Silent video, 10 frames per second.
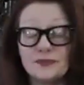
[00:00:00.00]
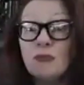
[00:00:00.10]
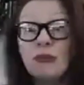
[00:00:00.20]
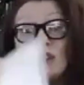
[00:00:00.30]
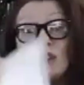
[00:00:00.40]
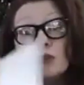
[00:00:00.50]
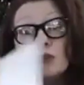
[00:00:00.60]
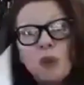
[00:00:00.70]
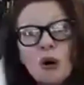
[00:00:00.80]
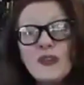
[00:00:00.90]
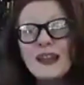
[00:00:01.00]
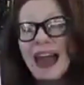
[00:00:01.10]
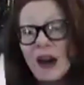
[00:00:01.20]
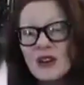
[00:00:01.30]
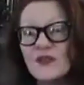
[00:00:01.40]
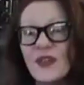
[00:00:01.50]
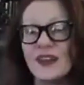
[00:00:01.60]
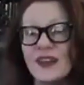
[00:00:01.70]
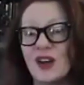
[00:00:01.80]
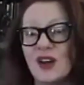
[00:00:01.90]
But if you're pulling out of
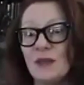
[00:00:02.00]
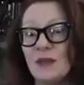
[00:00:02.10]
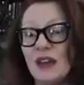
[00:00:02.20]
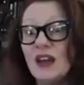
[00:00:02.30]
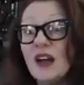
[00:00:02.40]
that document